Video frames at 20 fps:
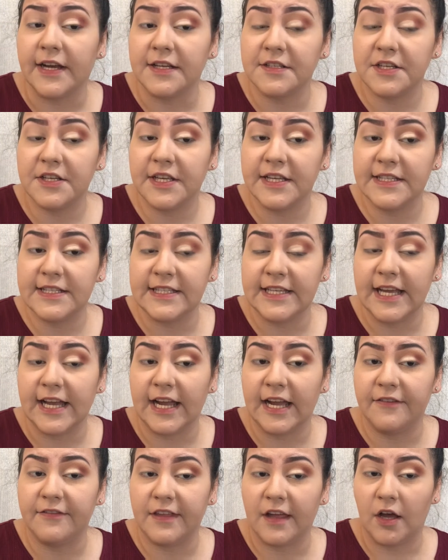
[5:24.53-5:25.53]
So as you can see, I
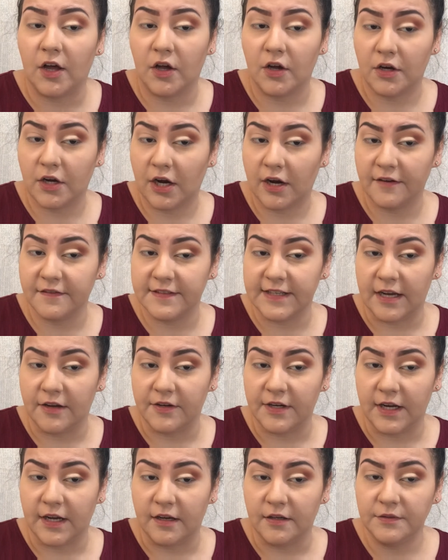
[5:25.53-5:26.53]
have that all carved
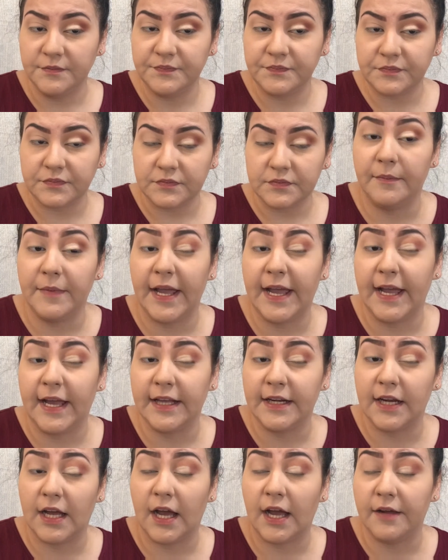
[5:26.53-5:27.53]
out now.
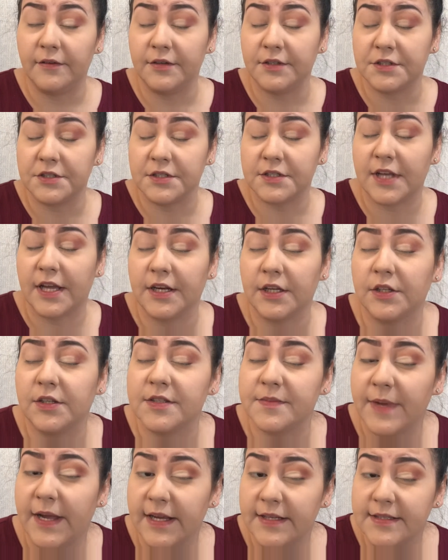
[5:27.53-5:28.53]
And I will just kind of
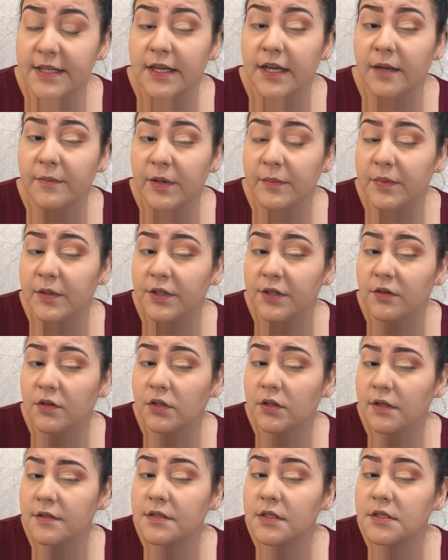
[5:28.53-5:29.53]
close my eyes and come up a little
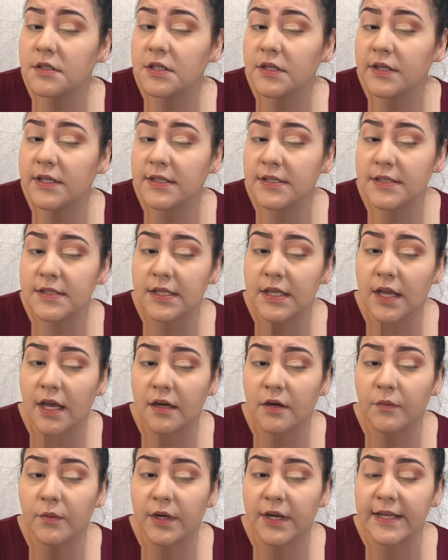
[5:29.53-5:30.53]
closer so you can see
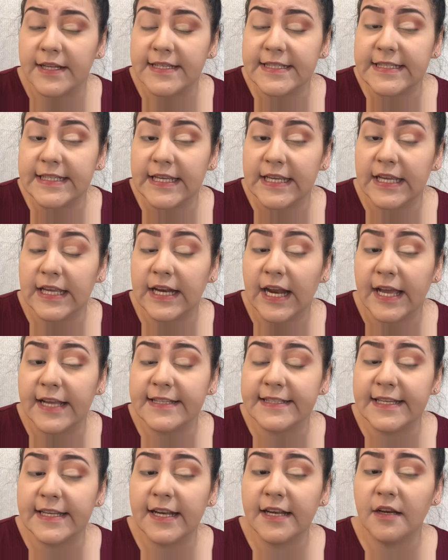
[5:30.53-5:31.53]
kind of what I did. I
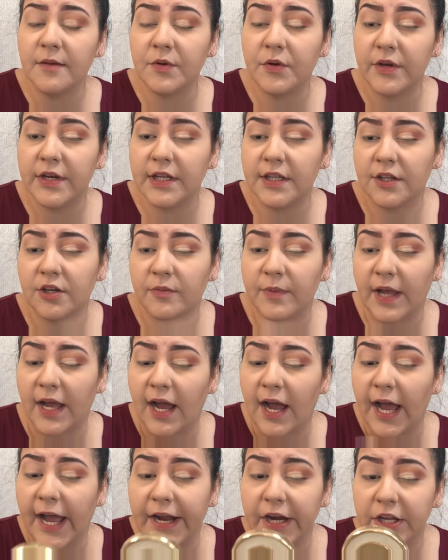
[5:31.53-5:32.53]
did end up going a little bit
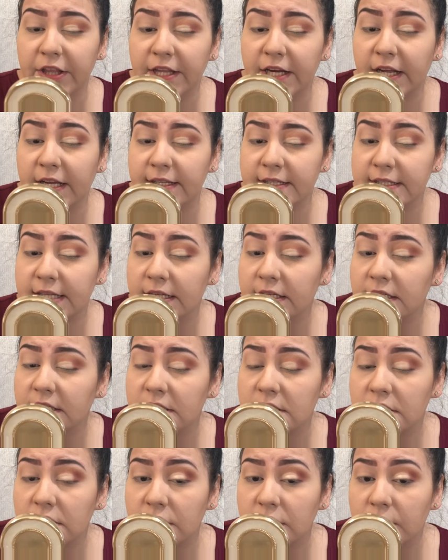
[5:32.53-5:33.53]
higher than I
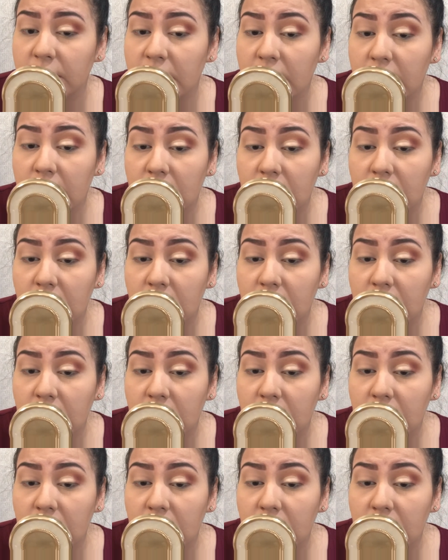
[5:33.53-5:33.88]
intended to